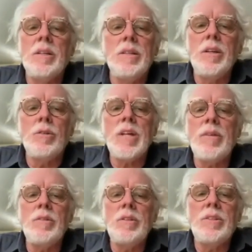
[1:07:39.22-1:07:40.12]
you know,
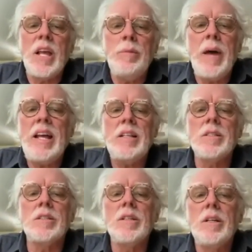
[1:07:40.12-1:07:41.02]
seven, ten
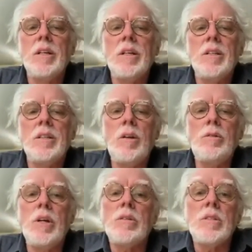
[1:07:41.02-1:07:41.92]
bands. Now
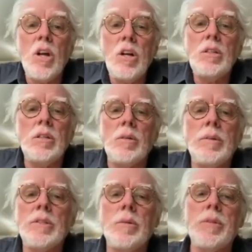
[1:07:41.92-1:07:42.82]
there's none. I
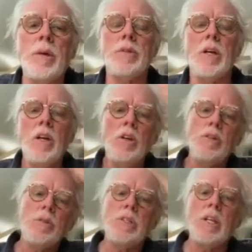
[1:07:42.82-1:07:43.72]
mean, sometimes uh,
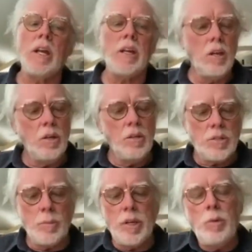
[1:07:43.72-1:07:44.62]
you see like
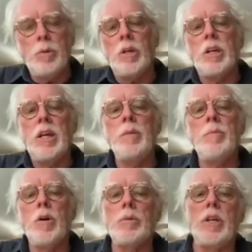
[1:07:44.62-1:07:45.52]
somebody with a
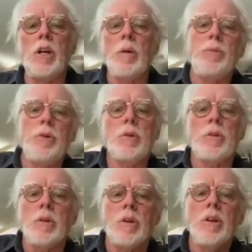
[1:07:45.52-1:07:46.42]
keyboard with a
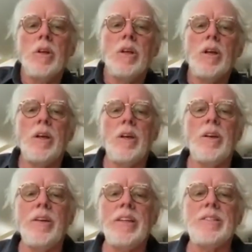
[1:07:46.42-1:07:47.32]
computer.
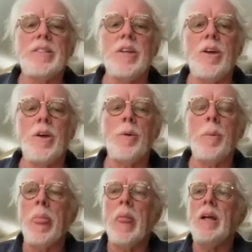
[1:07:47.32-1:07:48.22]
Uh, it's uh,
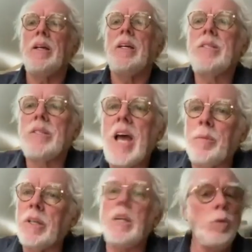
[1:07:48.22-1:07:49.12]
it's sad,
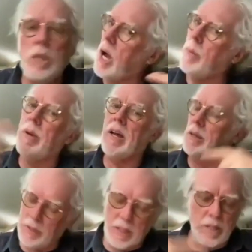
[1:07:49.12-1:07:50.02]
but it will come back.
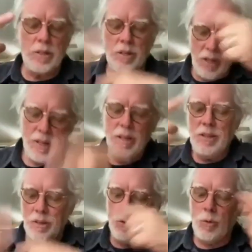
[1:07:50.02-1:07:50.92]
I mean, it's a, yeah.
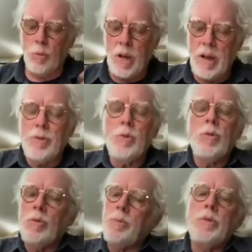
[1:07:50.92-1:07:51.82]
you know, we have
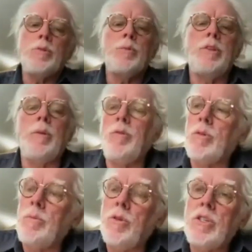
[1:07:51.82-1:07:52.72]
to push the
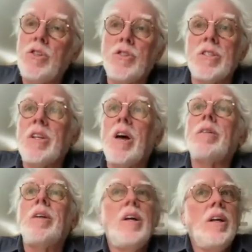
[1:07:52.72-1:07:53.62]
mu- musicians
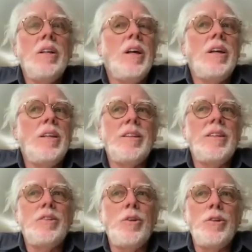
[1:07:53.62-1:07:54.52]
now. Uh,
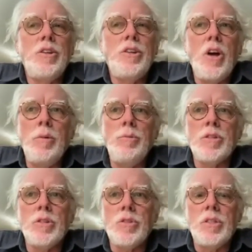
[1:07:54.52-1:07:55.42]
the the young
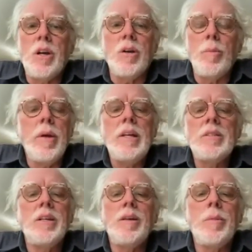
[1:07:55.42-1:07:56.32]
musicians, they are
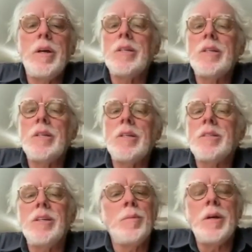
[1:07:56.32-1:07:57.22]
amazing, amazing,
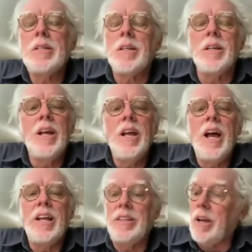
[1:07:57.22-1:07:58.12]
amazing,
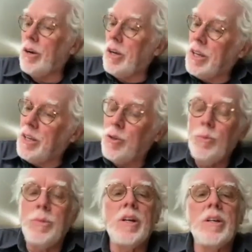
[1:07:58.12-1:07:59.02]
and they are lucky too
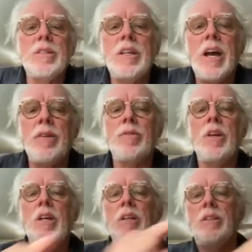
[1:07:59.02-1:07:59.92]
because they have
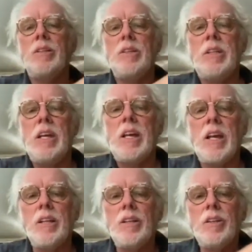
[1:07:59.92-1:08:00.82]
they
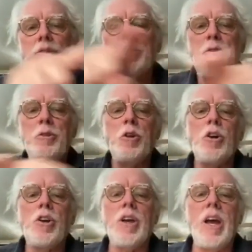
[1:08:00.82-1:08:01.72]
can
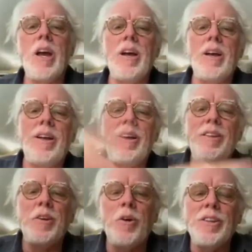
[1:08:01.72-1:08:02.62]
look,
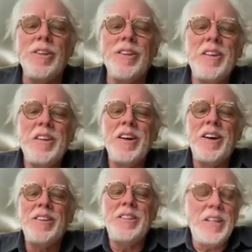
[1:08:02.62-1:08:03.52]
you know, on
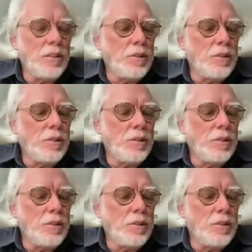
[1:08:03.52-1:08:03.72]
on the